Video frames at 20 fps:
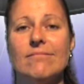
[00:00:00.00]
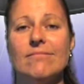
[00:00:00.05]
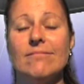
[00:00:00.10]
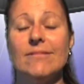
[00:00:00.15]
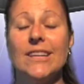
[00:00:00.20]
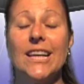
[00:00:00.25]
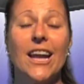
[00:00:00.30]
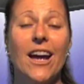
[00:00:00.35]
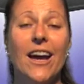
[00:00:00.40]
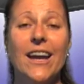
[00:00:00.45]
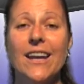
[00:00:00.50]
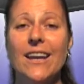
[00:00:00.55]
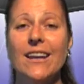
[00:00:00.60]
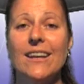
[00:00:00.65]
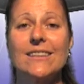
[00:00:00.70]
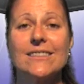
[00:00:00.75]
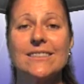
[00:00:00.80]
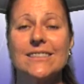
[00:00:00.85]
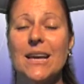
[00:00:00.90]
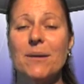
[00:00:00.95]
that I can
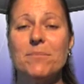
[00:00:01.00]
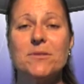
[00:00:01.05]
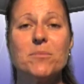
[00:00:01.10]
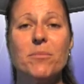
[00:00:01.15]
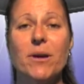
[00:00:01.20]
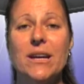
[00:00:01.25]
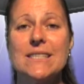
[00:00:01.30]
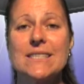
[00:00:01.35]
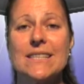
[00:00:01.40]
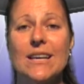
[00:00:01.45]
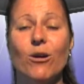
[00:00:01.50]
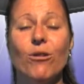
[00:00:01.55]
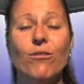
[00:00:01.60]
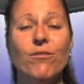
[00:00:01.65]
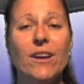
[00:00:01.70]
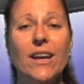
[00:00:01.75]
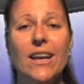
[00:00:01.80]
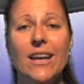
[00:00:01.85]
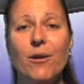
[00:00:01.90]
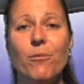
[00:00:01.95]
accept
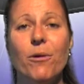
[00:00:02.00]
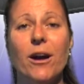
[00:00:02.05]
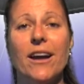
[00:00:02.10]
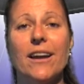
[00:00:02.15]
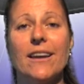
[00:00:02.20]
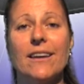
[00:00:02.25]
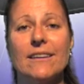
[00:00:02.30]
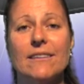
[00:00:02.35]
myself anyway.